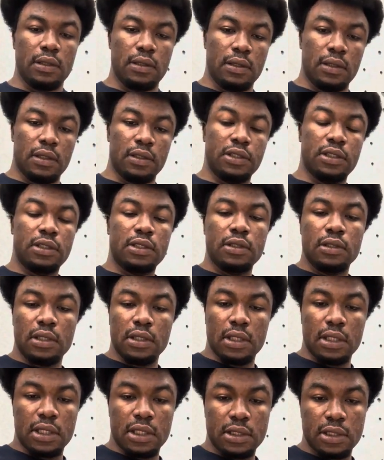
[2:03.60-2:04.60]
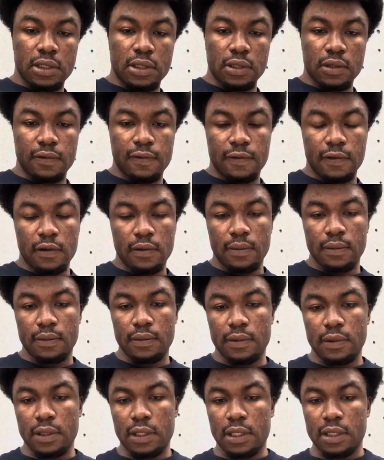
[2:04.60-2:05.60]
longitude and latitude from
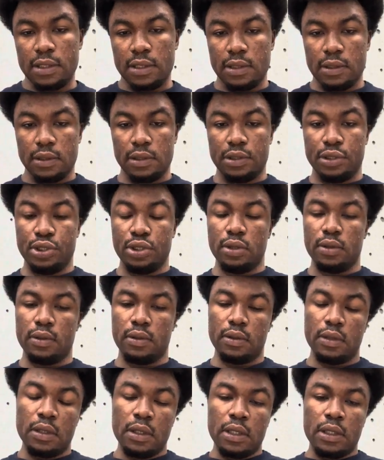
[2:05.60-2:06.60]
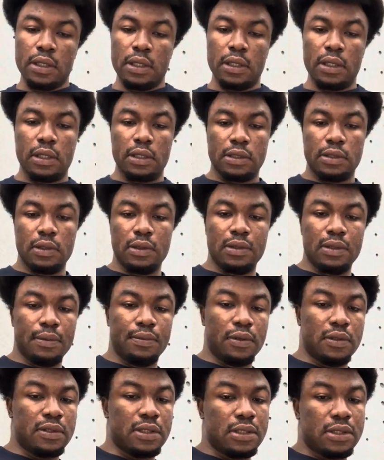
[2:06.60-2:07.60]
that geo. So the
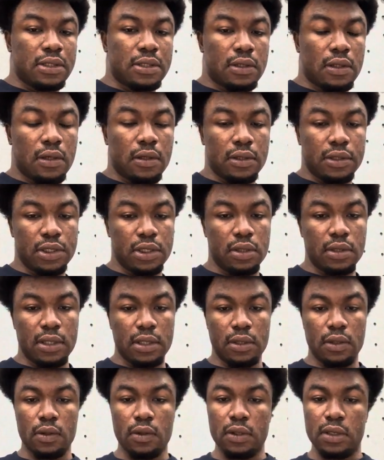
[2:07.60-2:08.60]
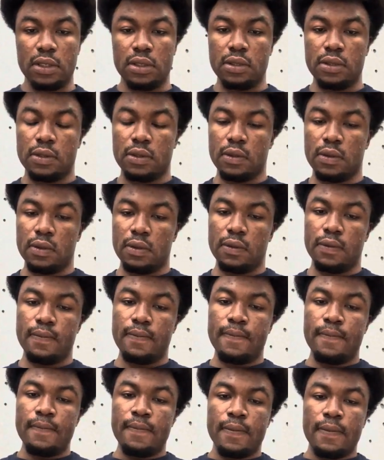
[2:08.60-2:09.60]
process is called geoencoding. So
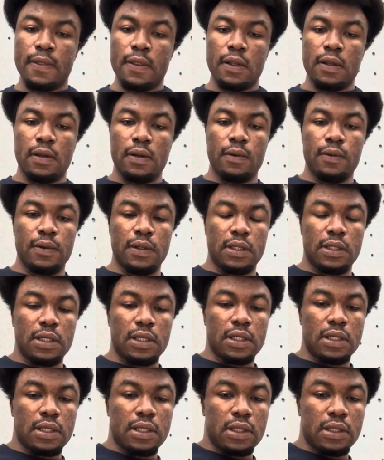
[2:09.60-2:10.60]
we take